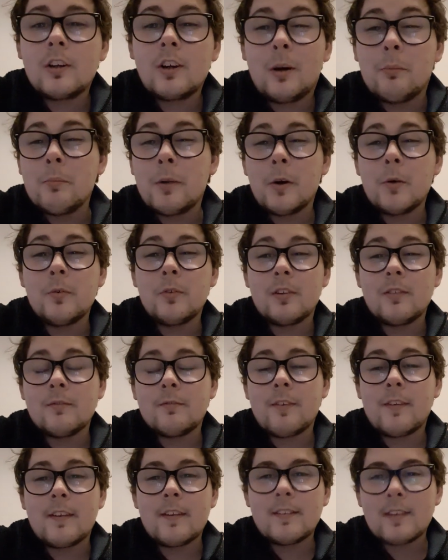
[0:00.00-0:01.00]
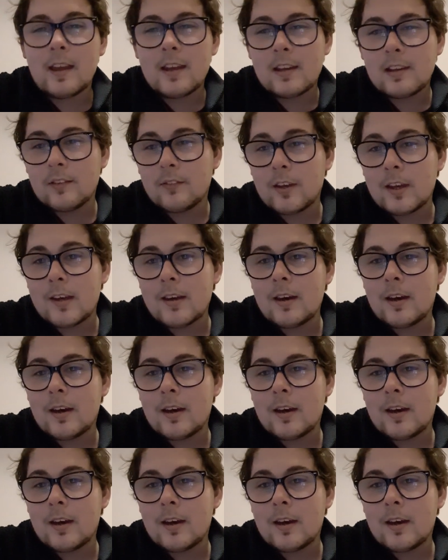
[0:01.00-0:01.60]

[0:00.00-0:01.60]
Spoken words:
composing for the sake of it.